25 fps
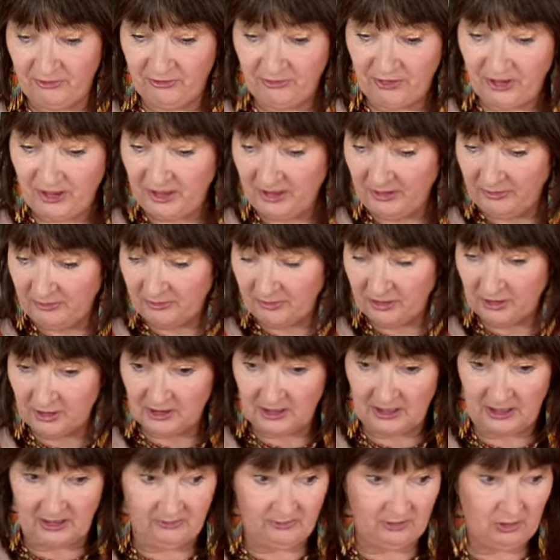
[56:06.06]
favourites
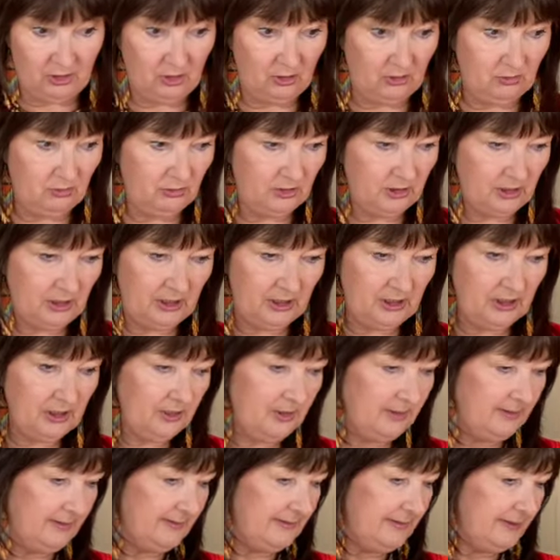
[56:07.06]
out of the whole thing.
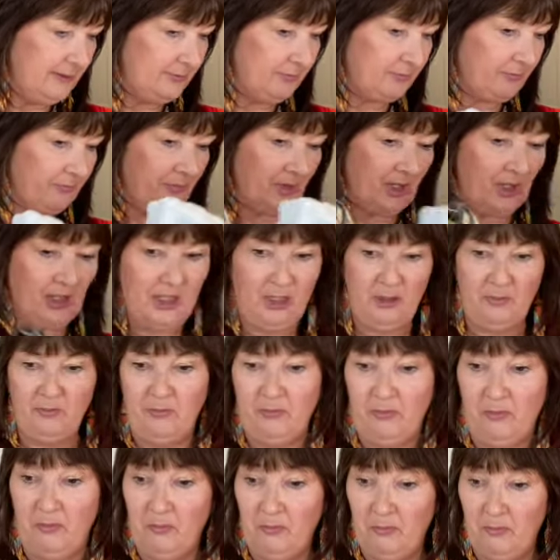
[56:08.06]

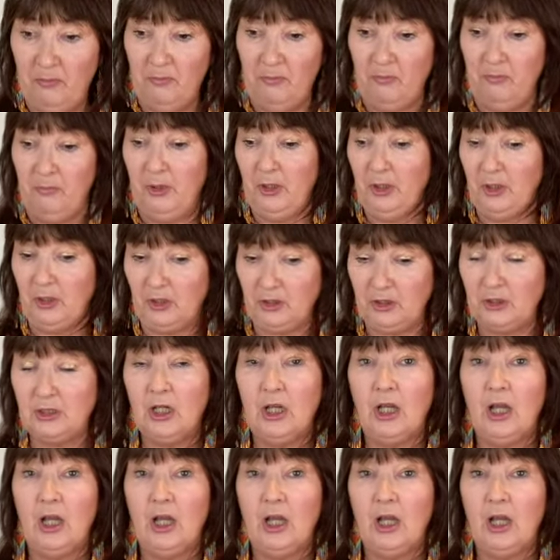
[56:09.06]
But